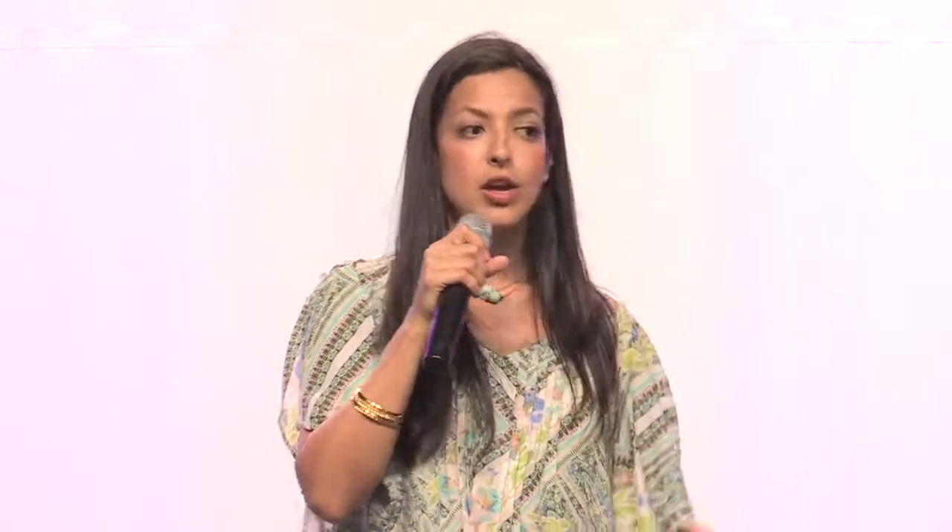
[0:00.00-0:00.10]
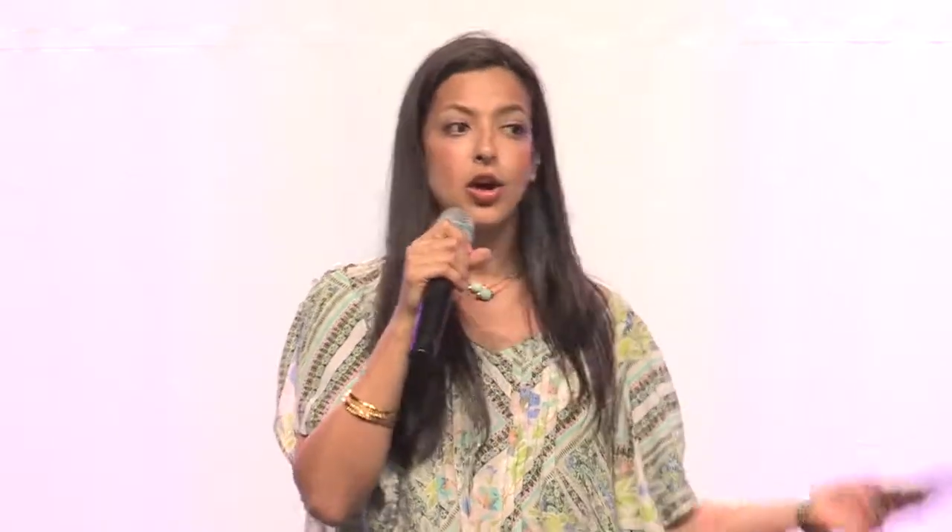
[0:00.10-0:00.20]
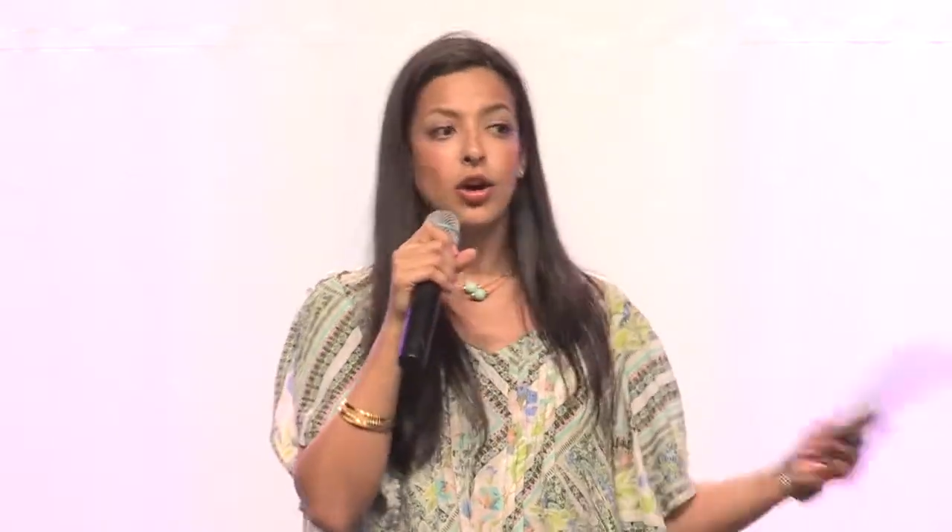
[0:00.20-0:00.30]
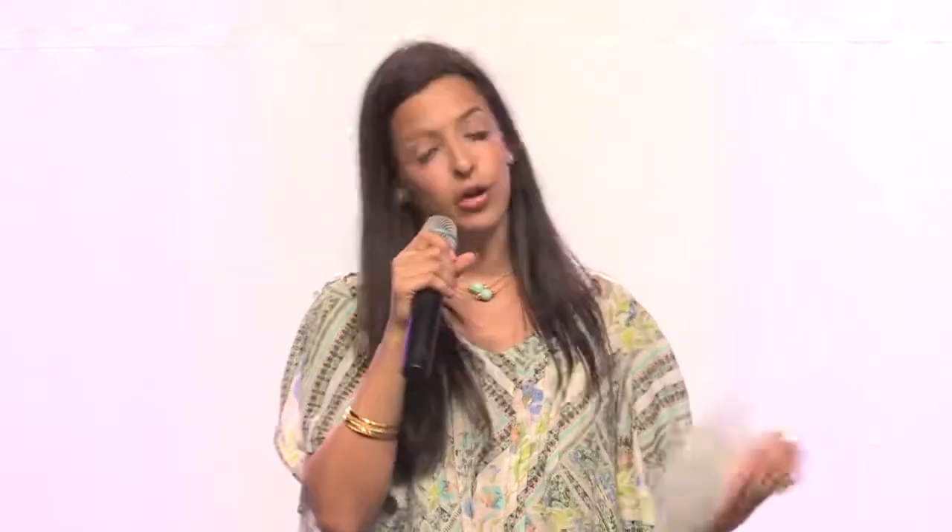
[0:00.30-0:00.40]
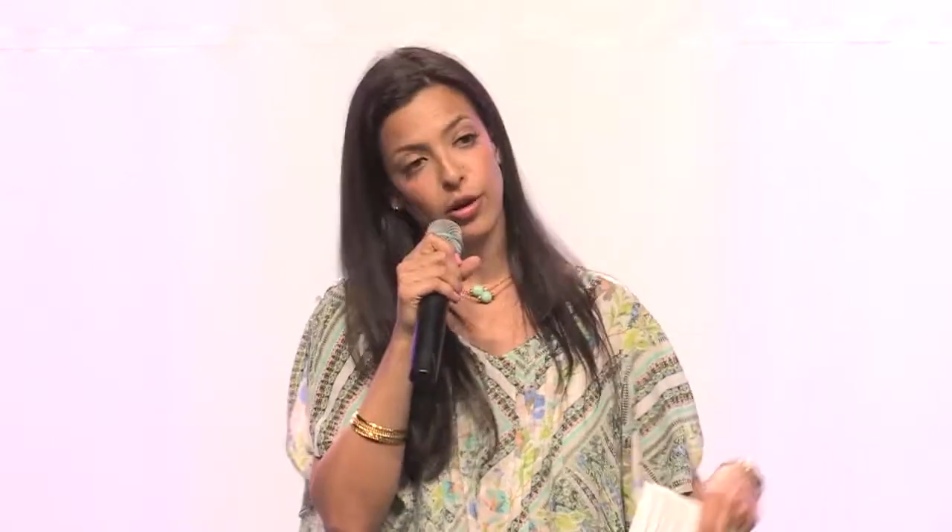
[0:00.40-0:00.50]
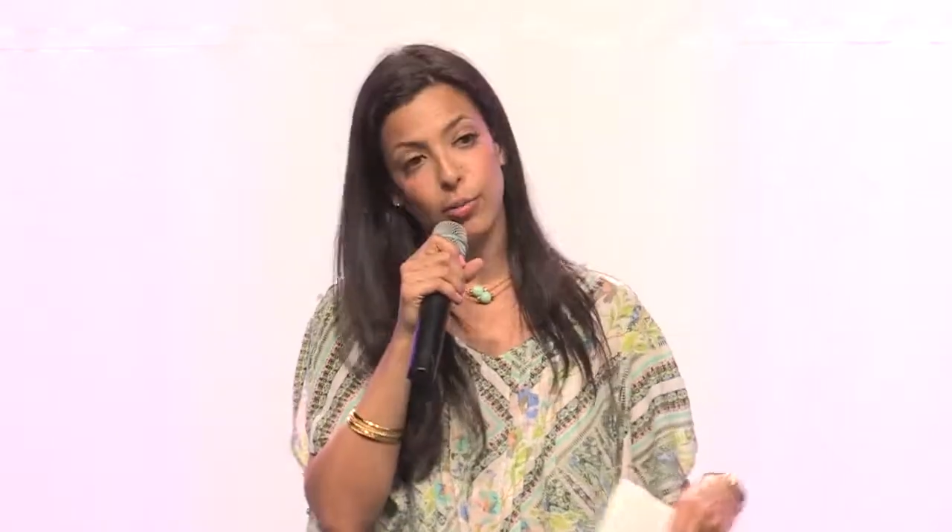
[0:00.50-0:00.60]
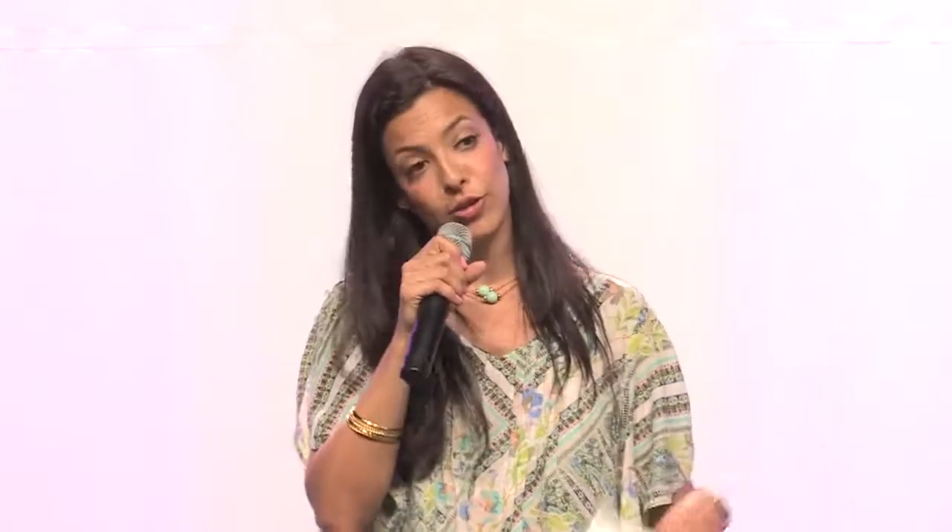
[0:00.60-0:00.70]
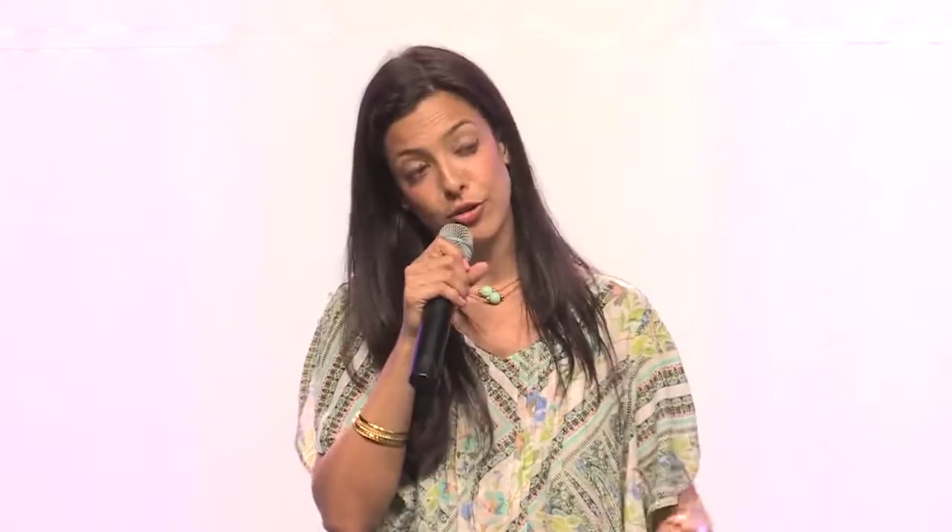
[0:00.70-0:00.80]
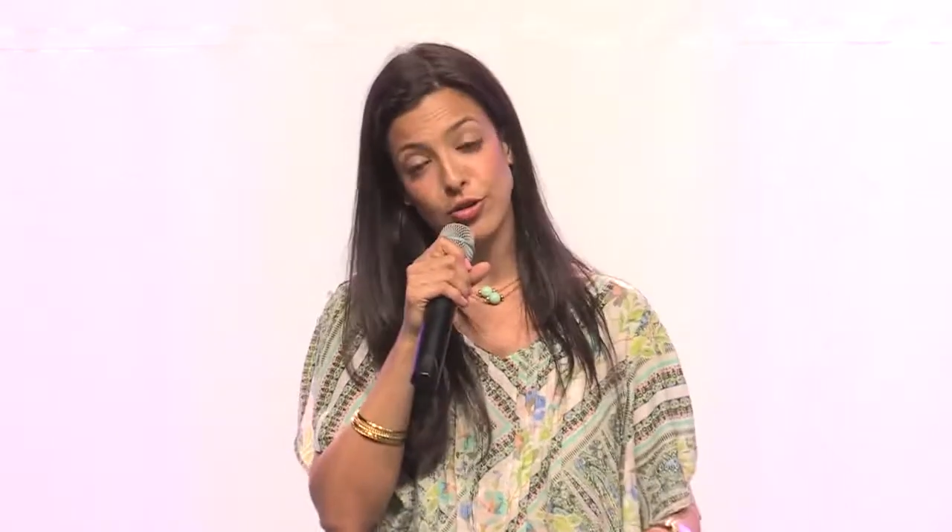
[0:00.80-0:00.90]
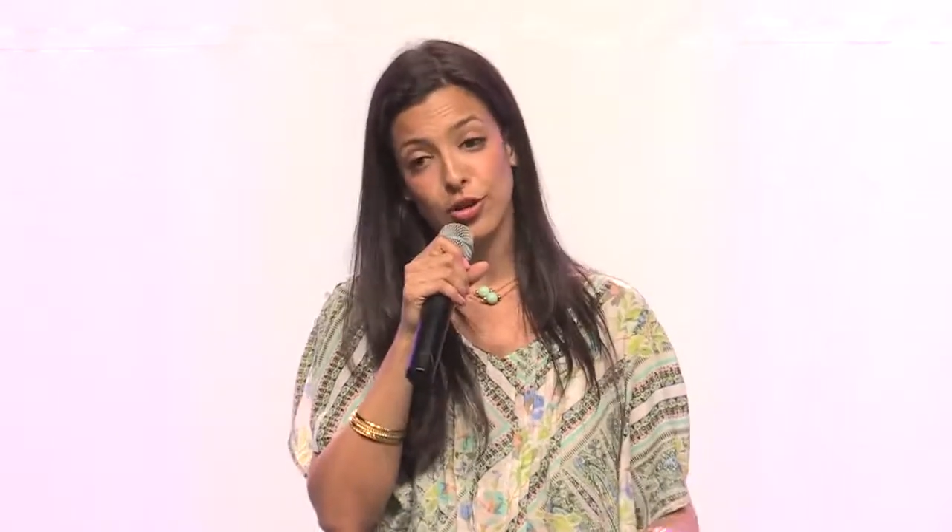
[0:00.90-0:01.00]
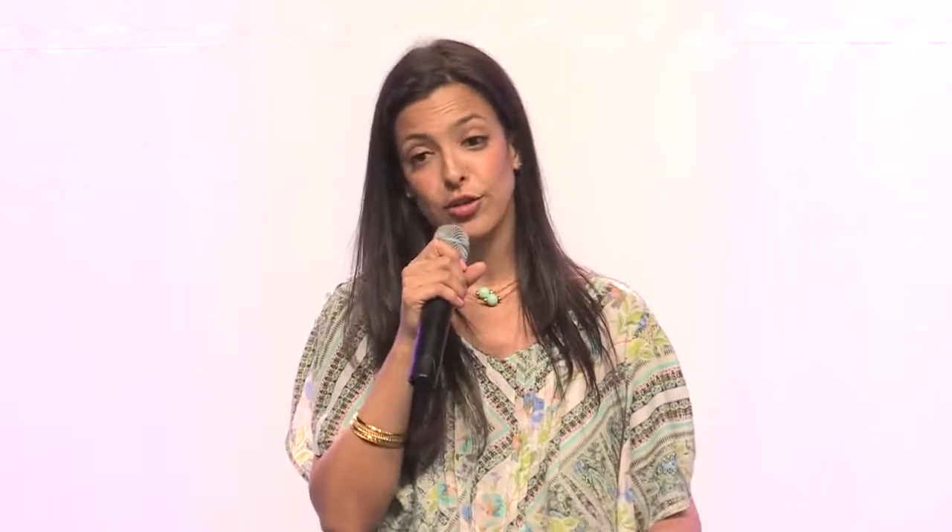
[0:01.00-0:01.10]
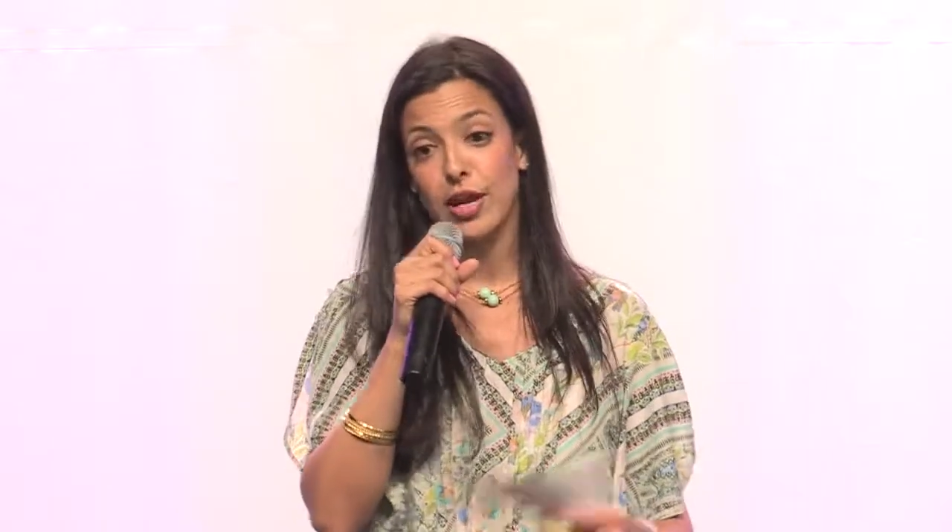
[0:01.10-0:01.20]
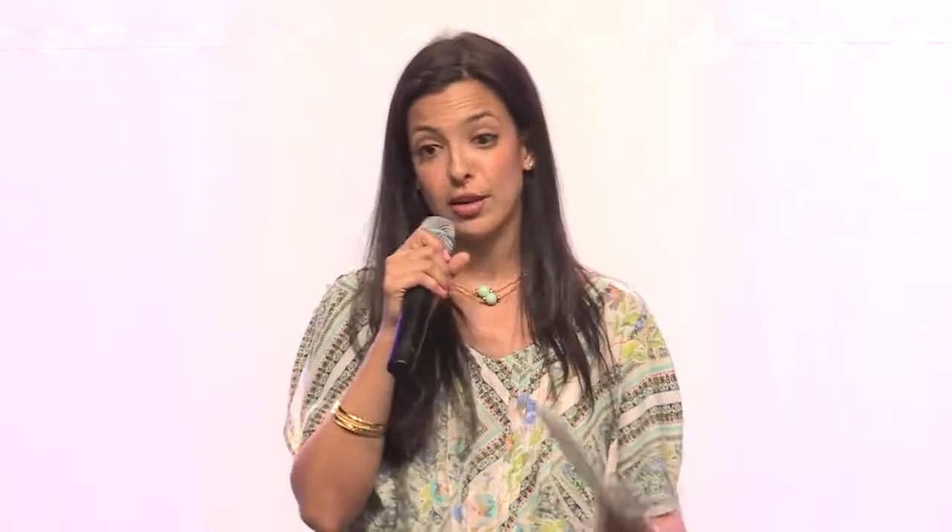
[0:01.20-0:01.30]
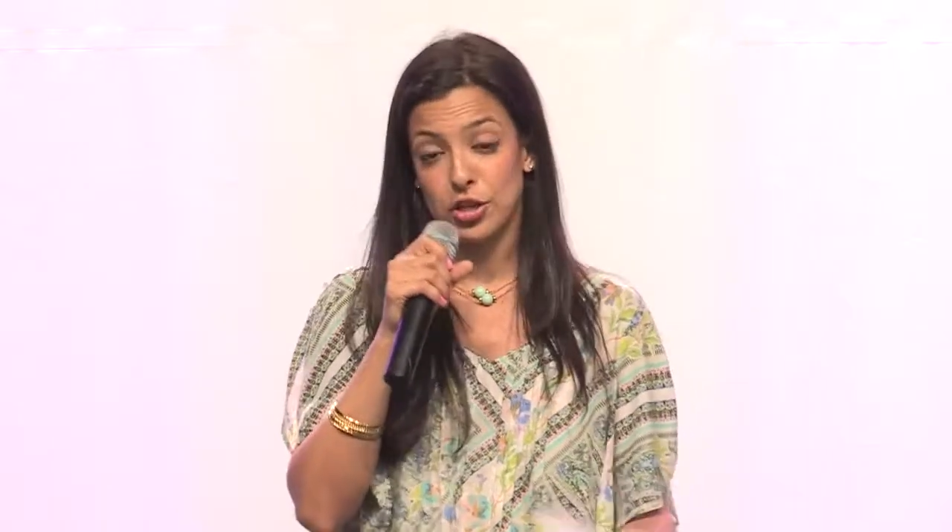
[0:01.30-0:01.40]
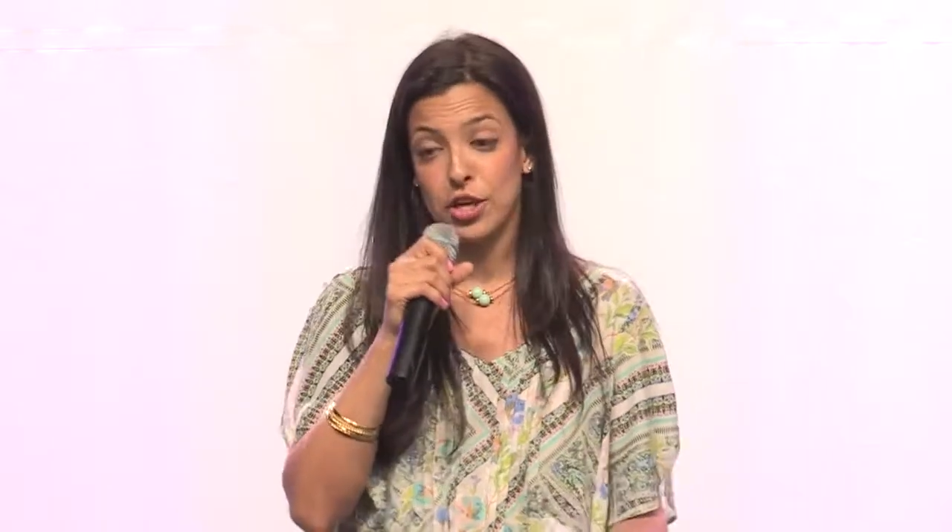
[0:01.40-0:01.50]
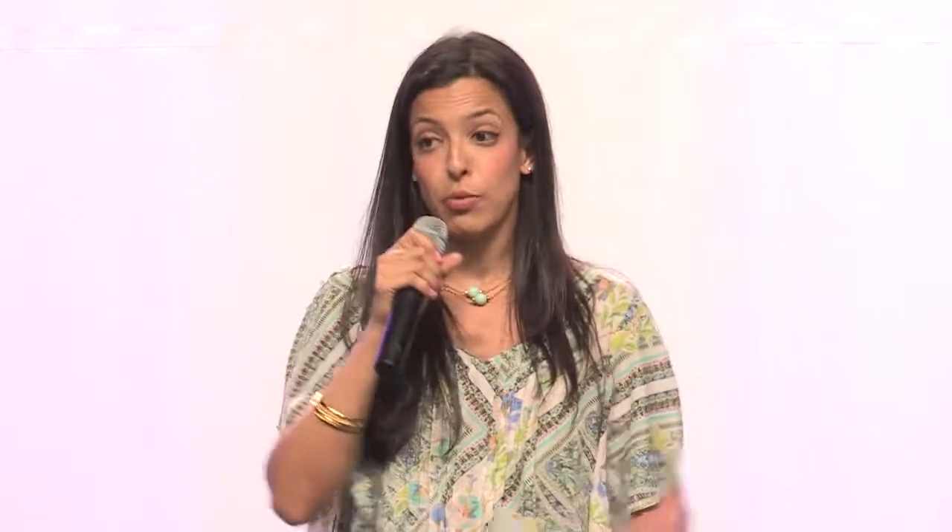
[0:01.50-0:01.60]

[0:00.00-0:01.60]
her producers and she